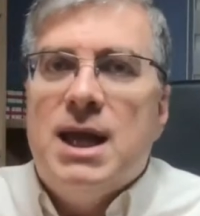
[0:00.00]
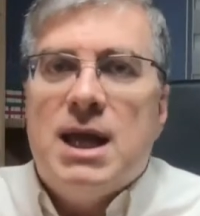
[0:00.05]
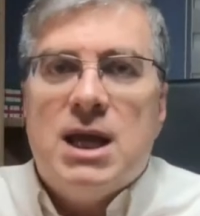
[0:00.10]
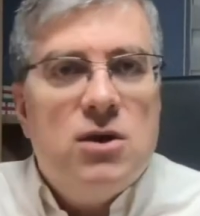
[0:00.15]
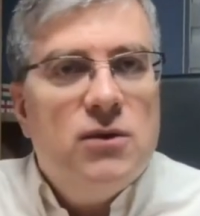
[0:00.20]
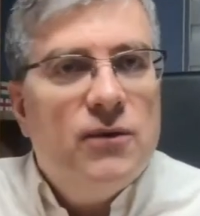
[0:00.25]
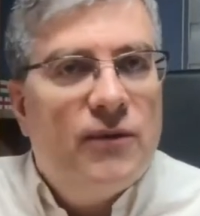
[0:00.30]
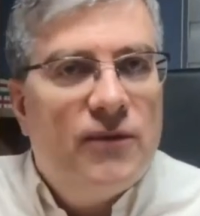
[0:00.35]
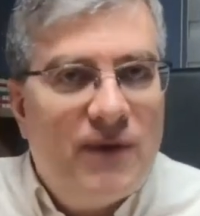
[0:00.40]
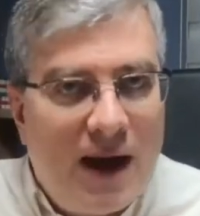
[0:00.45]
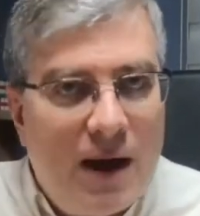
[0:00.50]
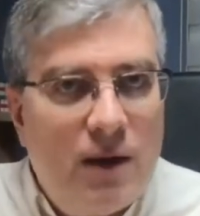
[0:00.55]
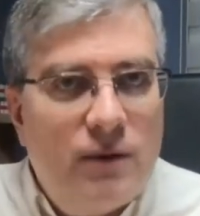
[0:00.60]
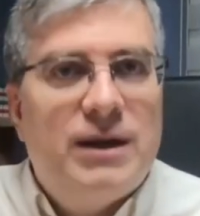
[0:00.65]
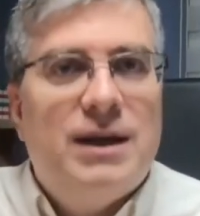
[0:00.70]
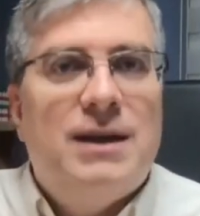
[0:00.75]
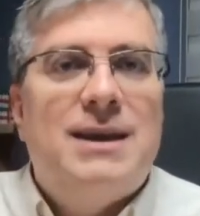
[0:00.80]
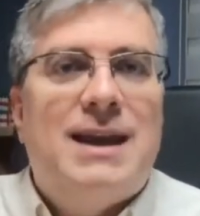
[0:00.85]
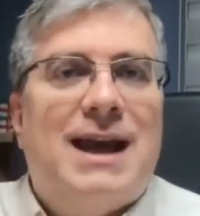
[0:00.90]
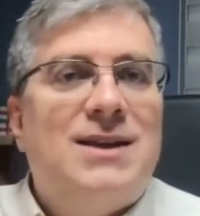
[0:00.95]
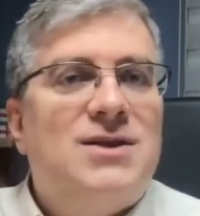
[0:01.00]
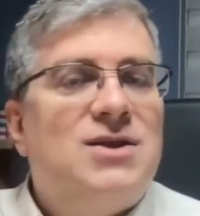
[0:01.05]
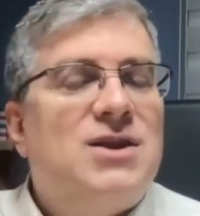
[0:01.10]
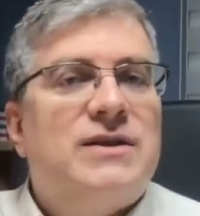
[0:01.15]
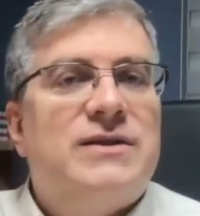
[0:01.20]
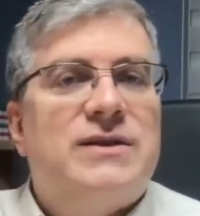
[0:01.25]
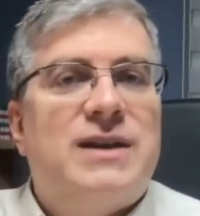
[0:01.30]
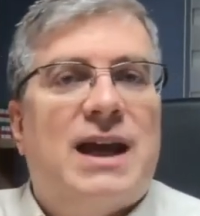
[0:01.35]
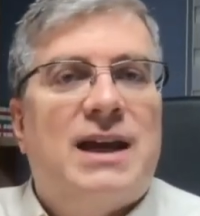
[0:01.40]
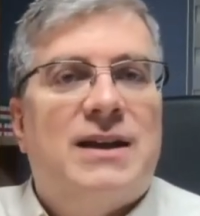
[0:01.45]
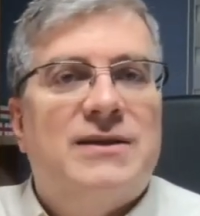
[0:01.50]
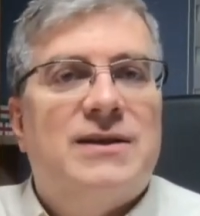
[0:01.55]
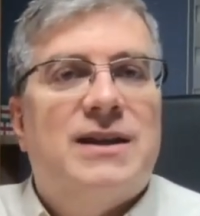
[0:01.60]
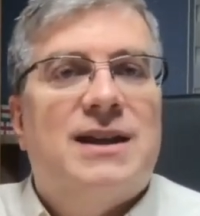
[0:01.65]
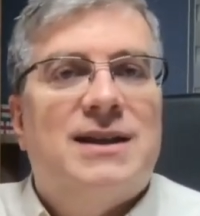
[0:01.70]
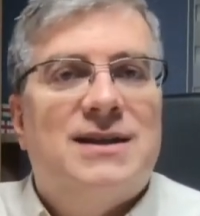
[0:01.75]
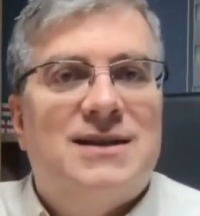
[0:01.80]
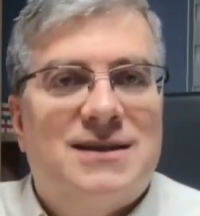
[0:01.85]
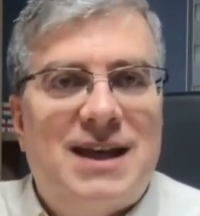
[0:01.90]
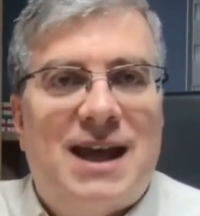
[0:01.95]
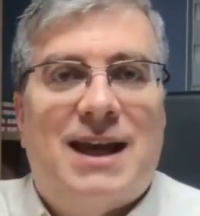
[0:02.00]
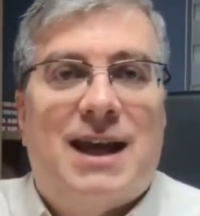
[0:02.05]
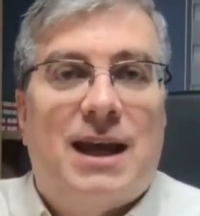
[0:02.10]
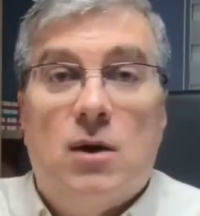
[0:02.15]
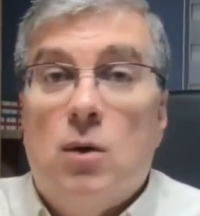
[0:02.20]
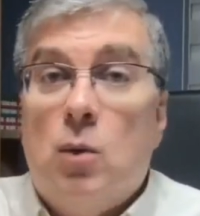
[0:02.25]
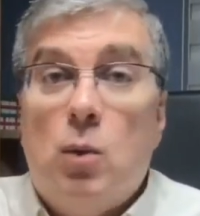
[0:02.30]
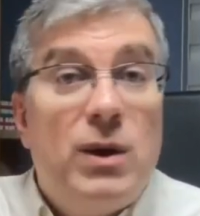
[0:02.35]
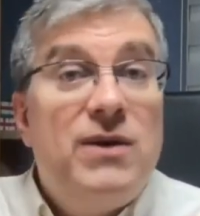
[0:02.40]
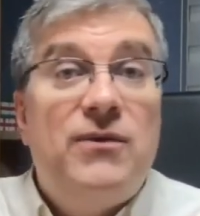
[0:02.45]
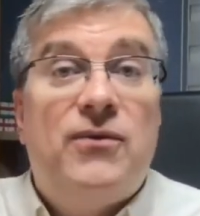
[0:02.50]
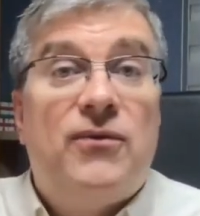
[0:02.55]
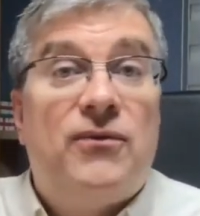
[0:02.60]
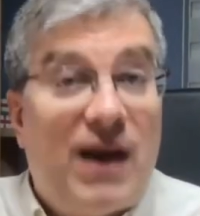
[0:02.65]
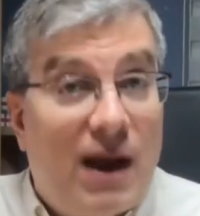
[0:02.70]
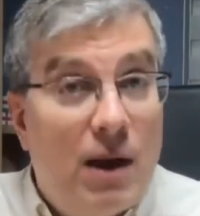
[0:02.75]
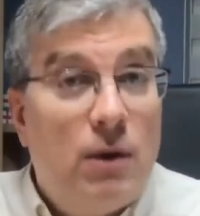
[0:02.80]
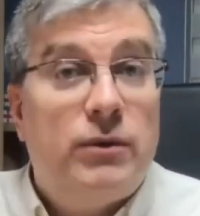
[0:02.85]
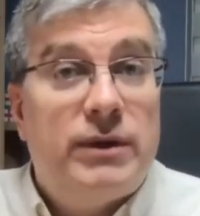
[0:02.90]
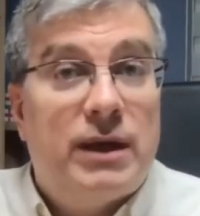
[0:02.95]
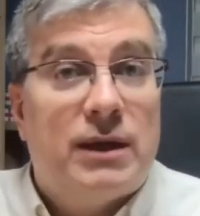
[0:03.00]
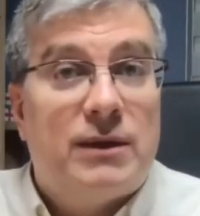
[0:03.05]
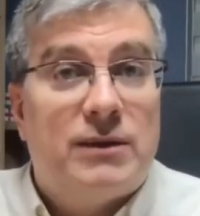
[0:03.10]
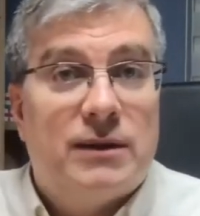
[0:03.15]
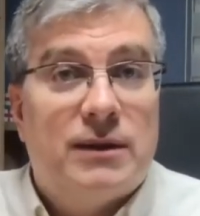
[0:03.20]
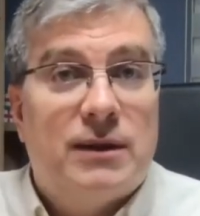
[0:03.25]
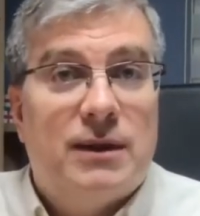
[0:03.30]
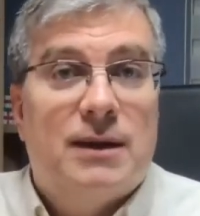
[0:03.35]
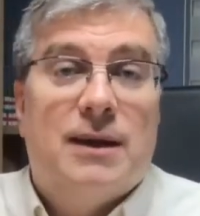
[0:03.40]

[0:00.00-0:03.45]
You found it. That just takes a second. We found it.